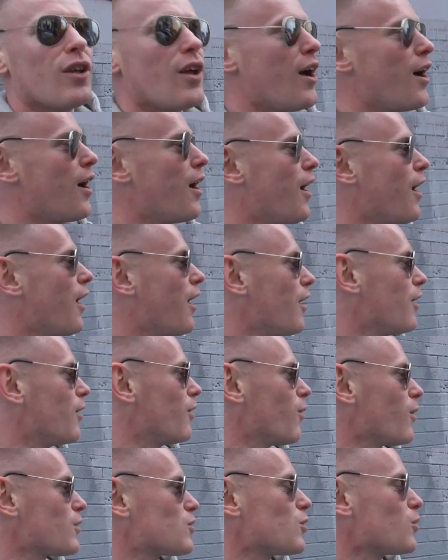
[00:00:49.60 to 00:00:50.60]
uh,
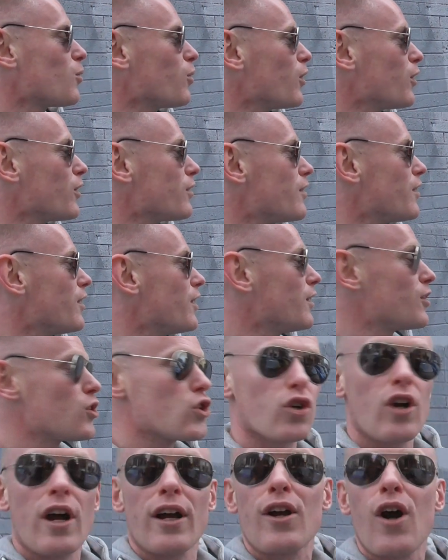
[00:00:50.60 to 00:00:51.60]
what's the word?
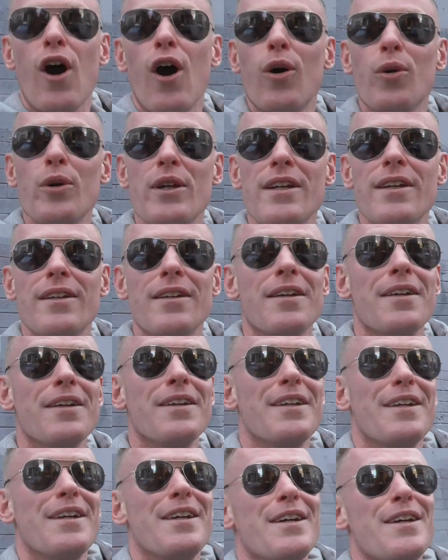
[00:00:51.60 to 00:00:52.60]
Draconian
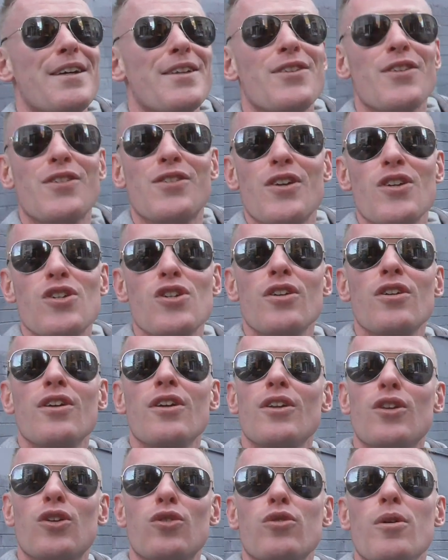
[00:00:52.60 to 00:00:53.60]
decision
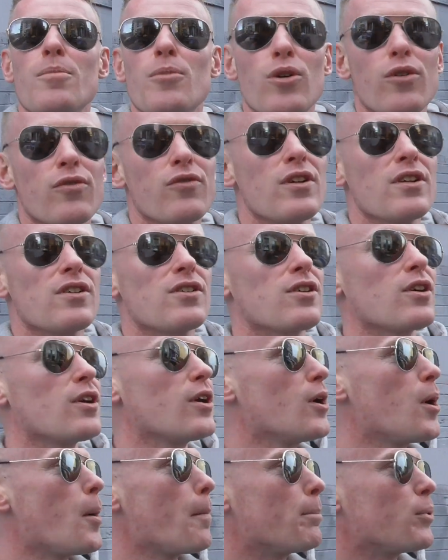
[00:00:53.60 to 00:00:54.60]
to remove this
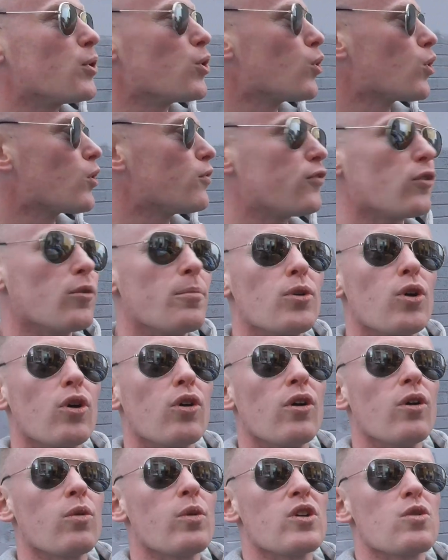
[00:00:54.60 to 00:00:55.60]
beautiful
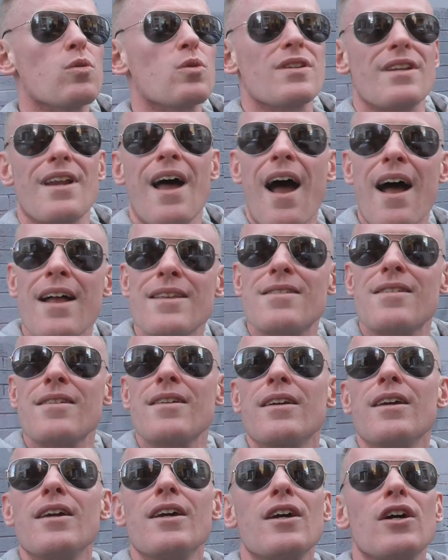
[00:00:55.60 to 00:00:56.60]
mural which was
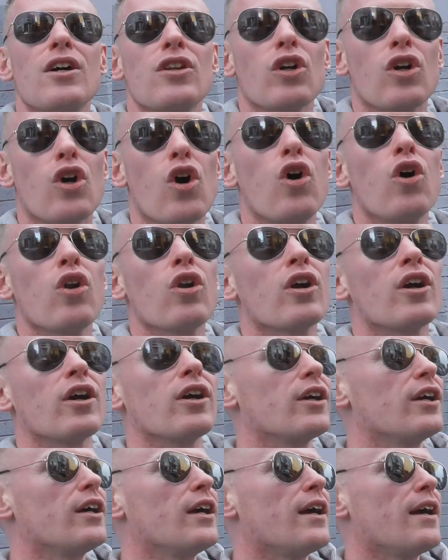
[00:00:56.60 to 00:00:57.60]
enhancing the colour
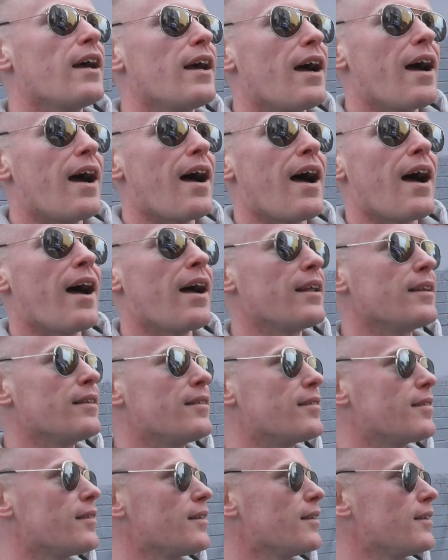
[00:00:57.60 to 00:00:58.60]

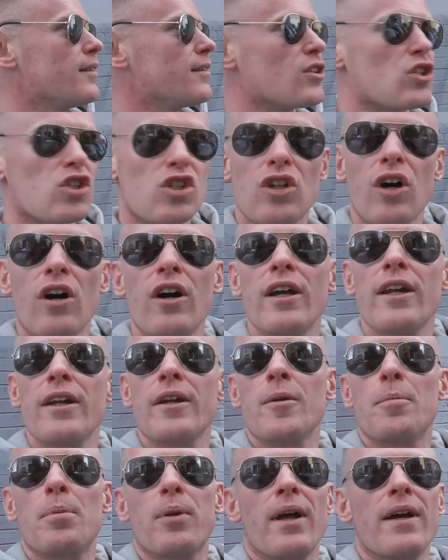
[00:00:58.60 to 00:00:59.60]
and the style
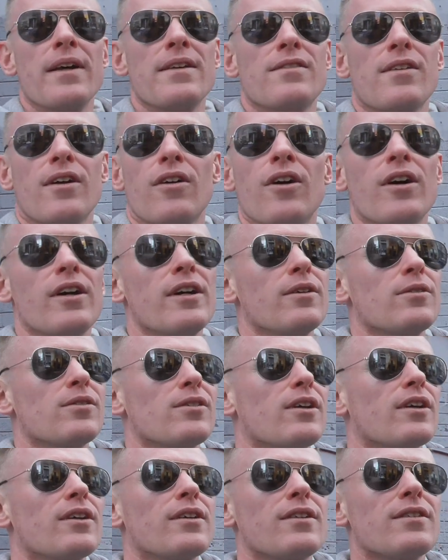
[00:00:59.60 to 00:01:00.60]
of the place. All right,
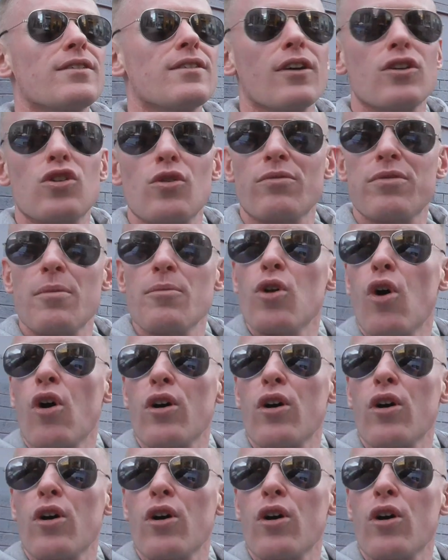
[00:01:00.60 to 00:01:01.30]
it's like it's like something from